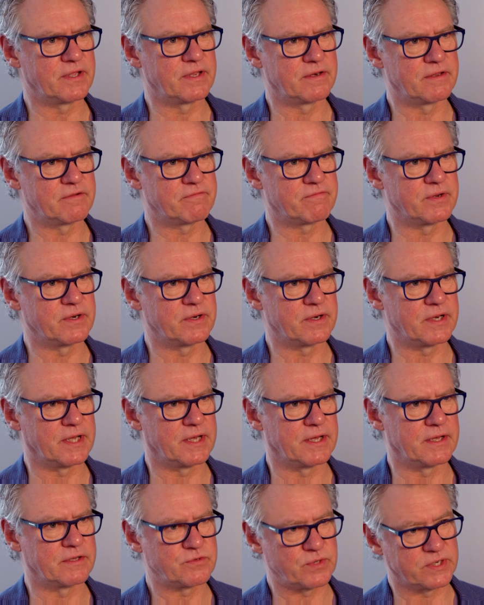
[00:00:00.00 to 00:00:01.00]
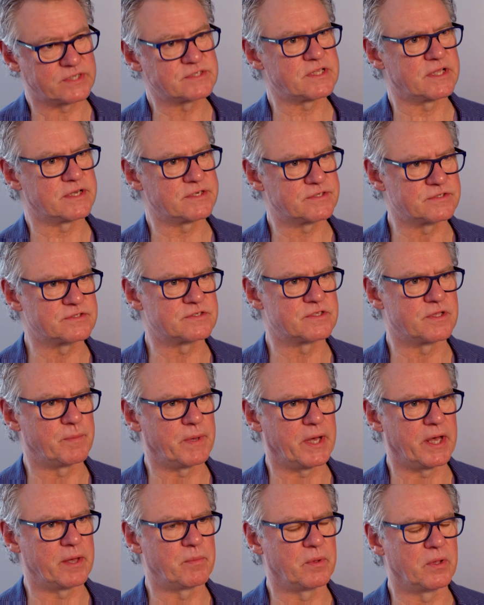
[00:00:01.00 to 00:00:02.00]
in different uh, translations of the
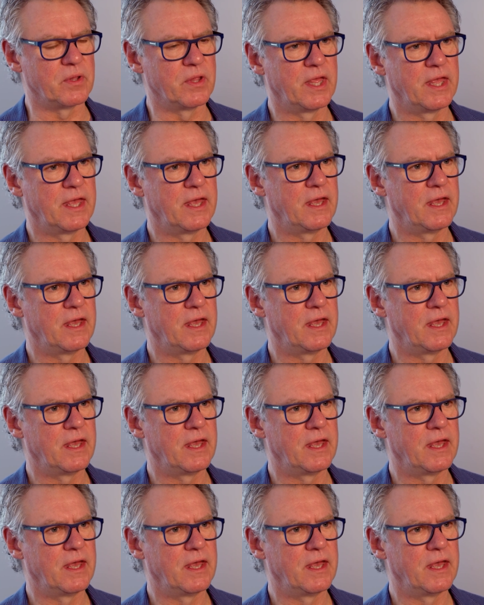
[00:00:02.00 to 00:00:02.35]
Bible,